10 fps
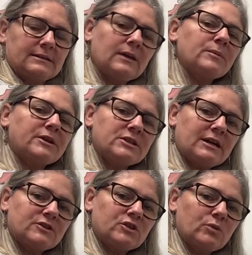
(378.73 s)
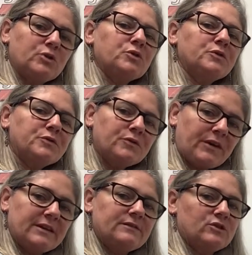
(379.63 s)
Now I'm going to ask you what your
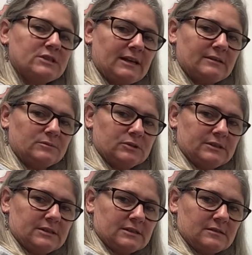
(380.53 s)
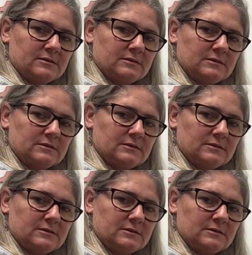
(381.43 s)
favourite animal is.